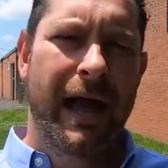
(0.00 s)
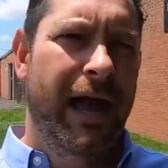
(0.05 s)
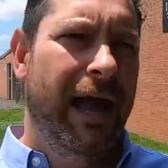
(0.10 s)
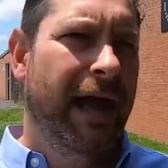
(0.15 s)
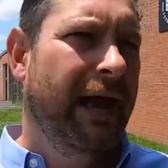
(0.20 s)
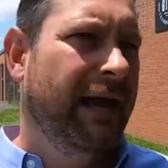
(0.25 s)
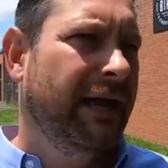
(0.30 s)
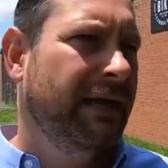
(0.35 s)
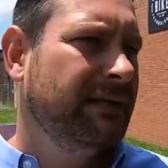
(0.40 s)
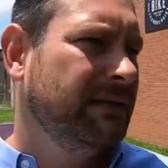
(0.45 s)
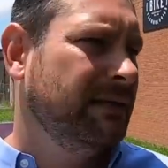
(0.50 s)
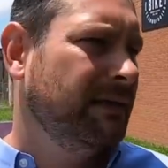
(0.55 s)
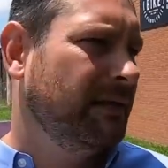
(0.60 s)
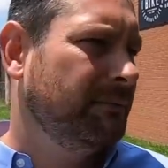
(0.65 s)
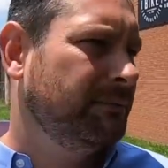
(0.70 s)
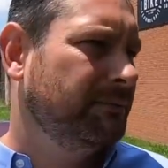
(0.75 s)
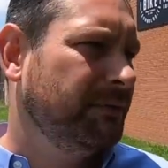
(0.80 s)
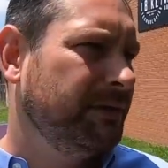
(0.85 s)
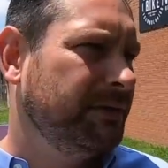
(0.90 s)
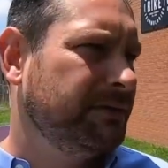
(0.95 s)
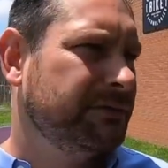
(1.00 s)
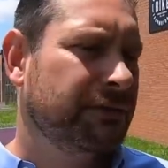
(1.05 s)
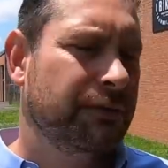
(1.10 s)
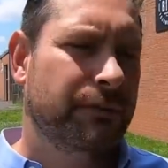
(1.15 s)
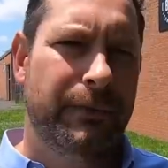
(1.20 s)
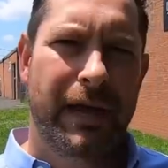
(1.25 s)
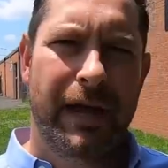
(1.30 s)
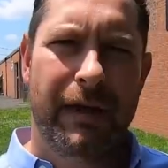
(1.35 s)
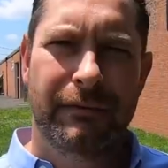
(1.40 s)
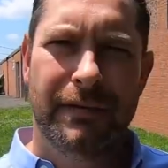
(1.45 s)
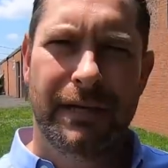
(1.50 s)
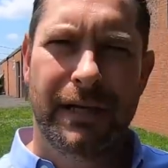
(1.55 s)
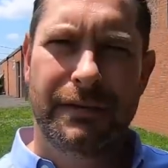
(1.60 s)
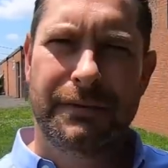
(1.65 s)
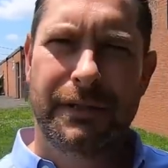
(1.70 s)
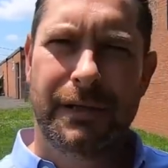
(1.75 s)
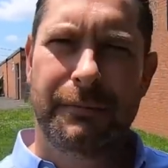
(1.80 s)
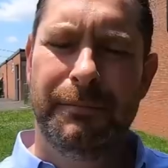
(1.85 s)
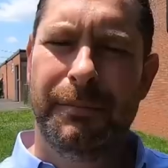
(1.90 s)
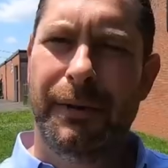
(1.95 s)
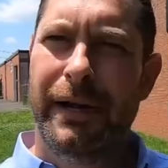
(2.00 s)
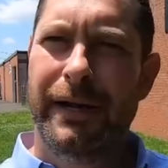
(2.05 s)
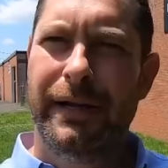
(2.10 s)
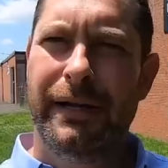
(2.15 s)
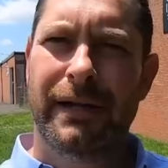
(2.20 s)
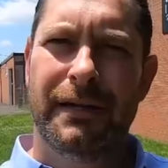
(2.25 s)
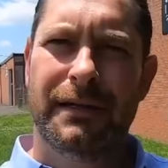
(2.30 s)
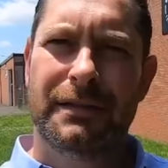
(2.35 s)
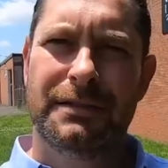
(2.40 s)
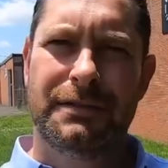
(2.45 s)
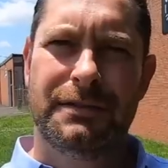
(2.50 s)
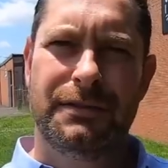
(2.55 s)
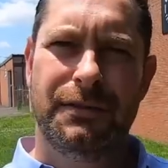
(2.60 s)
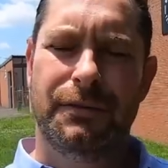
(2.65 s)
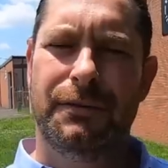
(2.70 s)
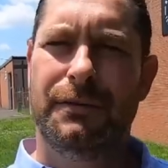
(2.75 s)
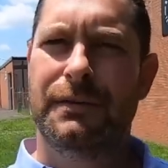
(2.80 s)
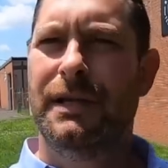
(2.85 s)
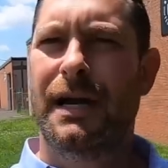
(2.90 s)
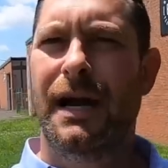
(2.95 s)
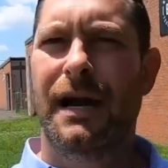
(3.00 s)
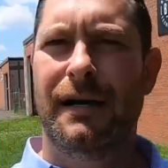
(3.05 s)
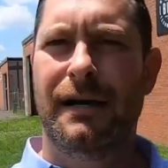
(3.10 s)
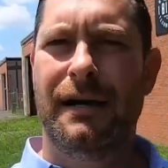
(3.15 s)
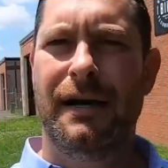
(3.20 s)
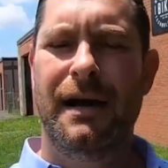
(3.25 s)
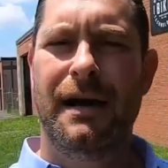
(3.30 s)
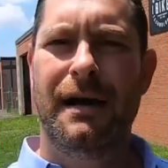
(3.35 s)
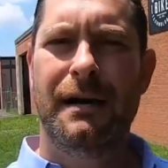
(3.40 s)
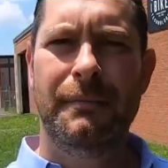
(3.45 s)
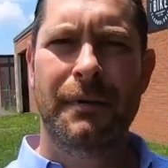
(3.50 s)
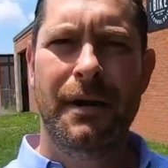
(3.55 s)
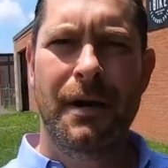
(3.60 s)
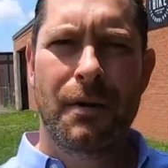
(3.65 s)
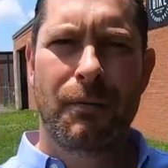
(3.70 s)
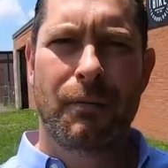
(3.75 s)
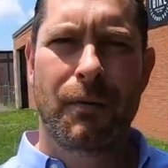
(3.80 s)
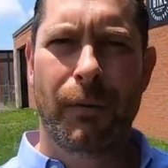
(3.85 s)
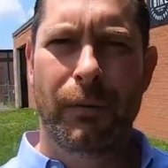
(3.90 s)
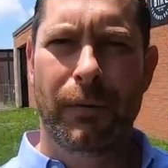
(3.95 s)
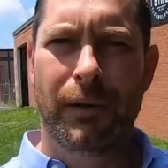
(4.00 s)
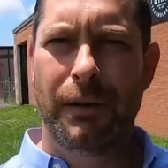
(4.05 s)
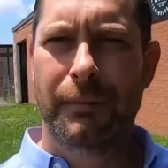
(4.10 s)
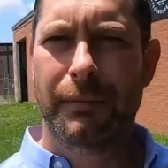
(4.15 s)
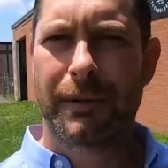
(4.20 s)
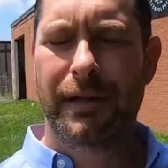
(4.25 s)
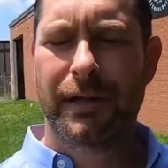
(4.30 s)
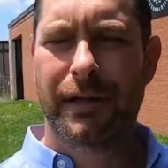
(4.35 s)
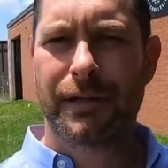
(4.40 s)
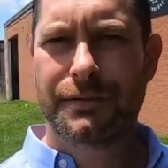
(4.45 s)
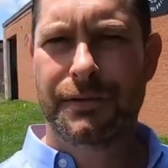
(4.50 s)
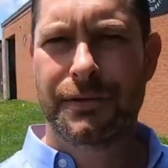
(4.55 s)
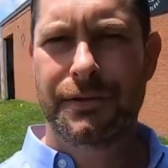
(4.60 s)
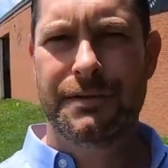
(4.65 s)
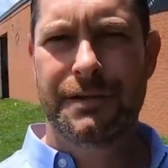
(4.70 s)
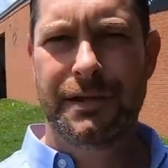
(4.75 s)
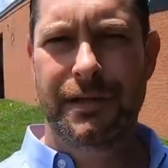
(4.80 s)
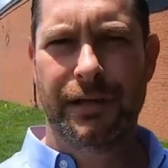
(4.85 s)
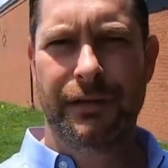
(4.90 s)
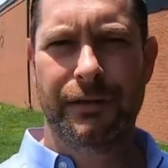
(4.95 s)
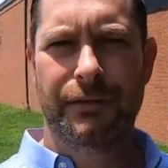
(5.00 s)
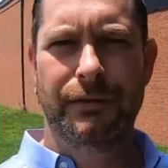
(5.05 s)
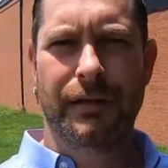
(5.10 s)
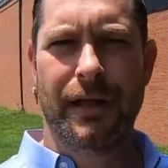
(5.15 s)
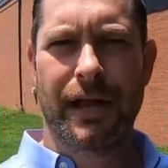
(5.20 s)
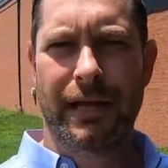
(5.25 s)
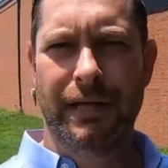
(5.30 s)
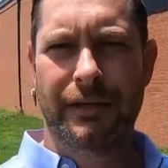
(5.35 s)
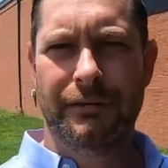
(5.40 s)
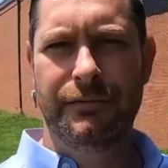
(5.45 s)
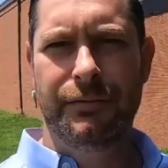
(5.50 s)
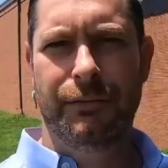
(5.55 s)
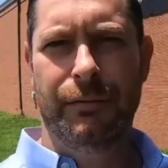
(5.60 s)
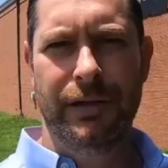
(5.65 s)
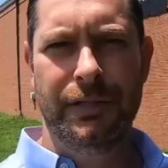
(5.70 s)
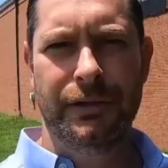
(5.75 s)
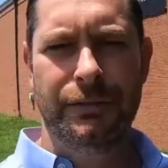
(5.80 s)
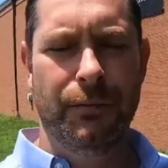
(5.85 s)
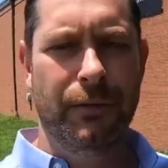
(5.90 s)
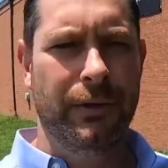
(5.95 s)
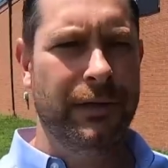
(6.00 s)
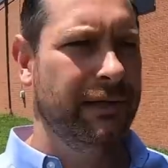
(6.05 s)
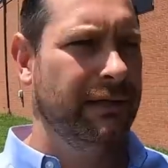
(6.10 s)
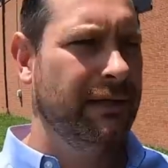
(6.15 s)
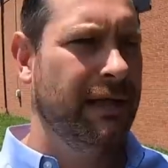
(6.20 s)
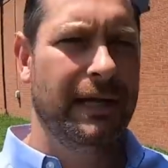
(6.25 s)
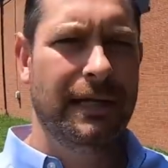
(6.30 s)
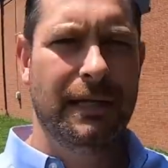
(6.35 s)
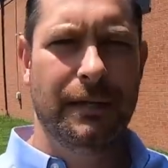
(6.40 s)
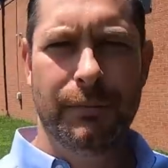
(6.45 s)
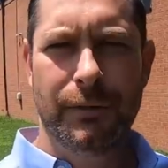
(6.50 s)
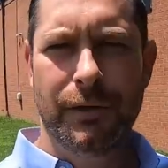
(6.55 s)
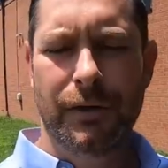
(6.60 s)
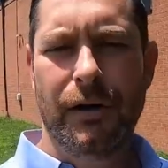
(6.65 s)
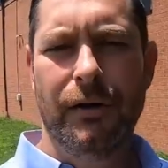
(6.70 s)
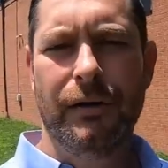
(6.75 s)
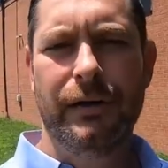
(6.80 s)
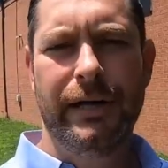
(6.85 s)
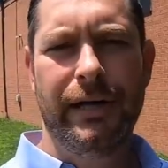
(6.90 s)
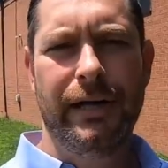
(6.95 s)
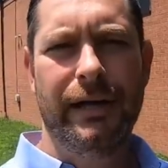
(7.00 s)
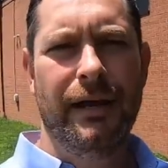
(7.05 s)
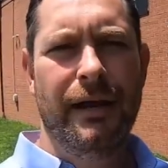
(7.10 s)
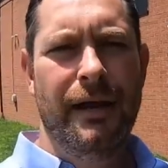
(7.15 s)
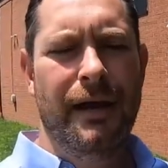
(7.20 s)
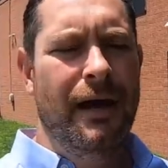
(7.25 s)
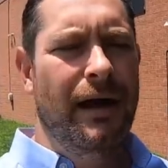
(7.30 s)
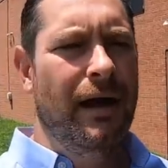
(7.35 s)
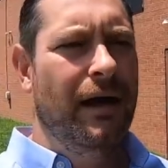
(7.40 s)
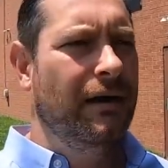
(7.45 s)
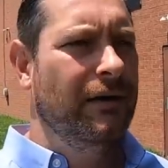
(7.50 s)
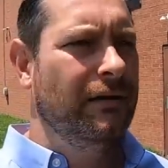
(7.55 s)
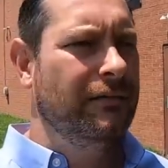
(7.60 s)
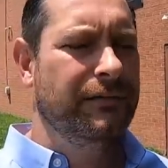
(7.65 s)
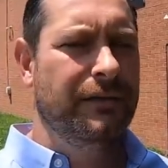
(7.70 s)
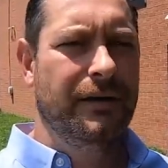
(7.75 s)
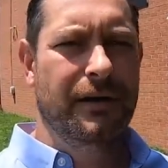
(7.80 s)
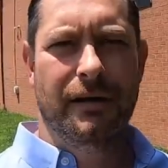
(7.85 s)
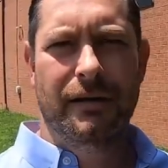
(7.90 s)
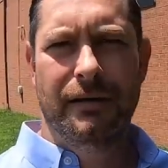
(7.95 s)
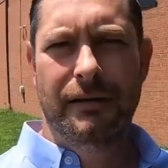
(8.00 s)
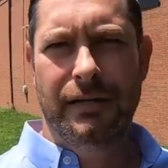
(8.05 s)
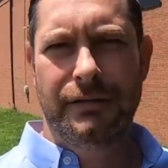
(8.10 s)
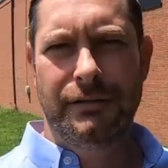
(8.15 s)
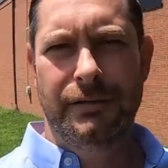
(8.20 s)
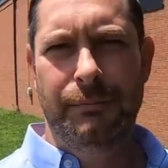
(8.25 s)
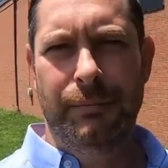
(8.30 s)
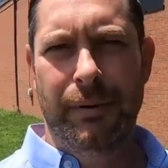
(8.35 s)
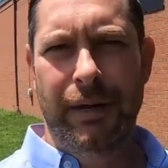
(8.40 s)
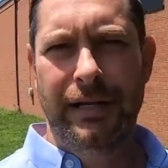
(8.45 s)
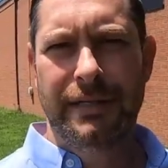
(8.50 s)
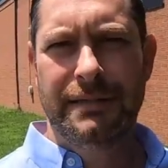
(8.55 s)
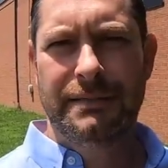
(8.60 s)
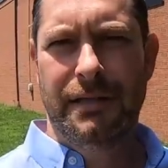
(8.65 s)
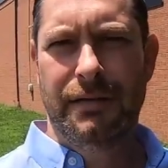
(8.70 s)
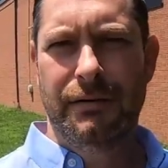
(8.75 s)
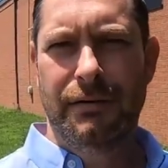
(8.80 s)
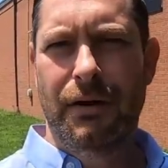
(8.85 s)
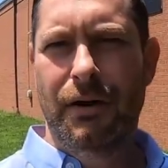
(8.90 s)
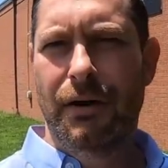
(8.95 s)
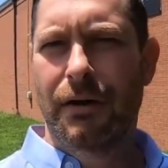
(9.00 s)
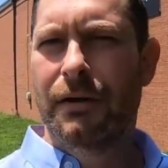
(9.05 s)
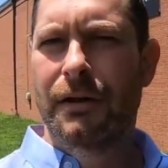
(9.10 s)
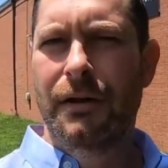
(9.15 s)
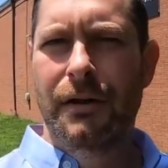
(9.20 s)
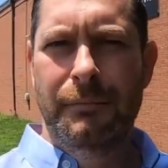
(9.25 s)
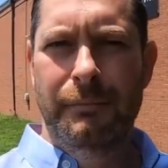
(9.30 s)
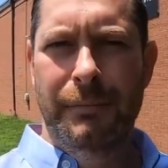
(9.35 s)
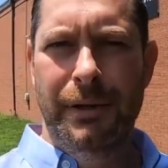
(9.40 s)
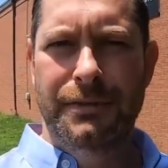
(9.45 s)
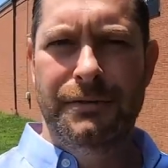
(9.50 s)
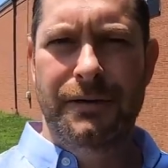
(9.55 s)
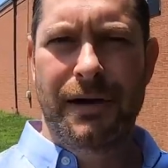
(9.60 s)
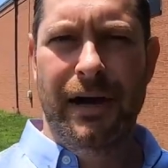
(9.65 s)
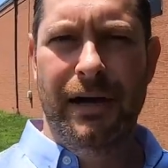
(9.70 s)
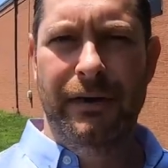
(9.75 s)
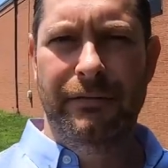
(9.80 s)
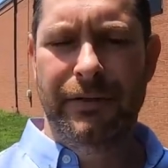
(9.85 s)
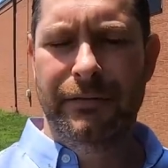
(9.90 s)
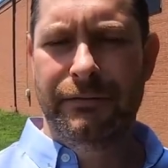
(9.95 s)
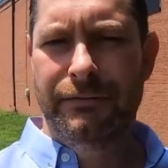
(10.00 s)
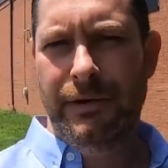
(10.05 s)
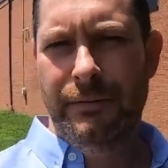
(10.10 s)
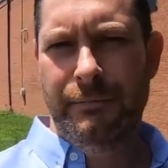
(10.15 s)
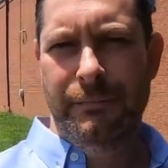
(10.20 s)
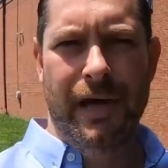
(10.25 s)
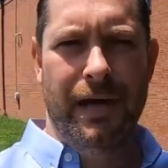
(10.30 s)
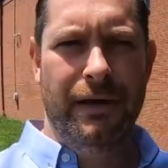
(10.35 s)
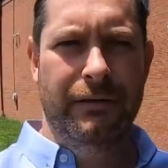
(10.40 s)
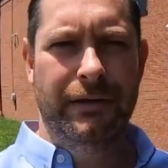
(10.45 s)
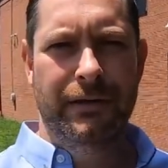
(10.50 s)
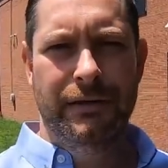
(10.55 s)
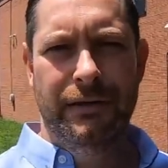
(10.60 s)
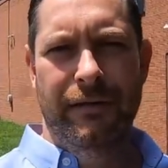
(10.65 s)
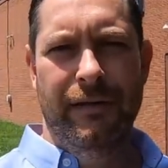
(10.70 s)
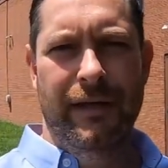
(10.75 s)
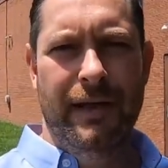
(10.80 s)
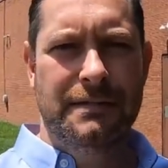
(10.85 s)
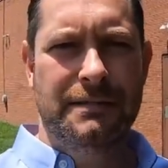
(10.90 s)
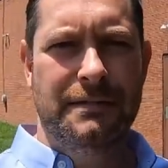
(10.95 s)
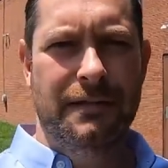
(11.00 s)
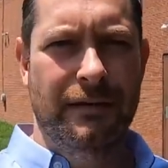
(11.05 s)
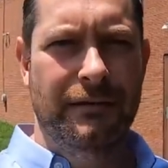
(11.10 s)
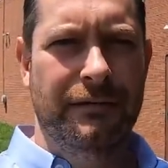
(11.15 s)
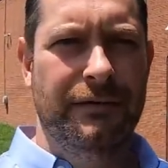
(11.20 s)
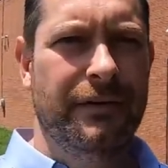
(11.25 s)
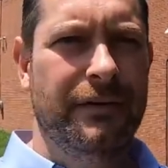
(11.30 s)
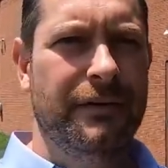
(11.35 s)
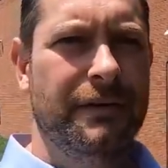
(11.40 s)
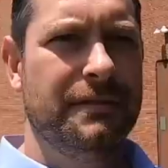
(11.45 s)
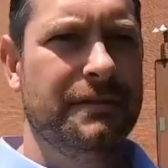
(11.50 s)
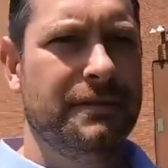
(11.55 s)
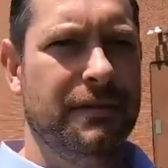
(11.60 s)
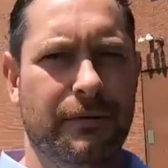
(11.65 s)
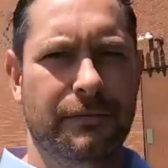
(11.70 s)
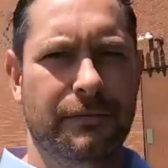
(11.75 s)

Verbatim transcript: And uh, pretty soon we have electricbikestore.com, where we're going to be introducing a new line of 2020 lineup, we're calling it, of uh, electric bikes that are all mid-drive, in-frame battery, and all that stuff. So.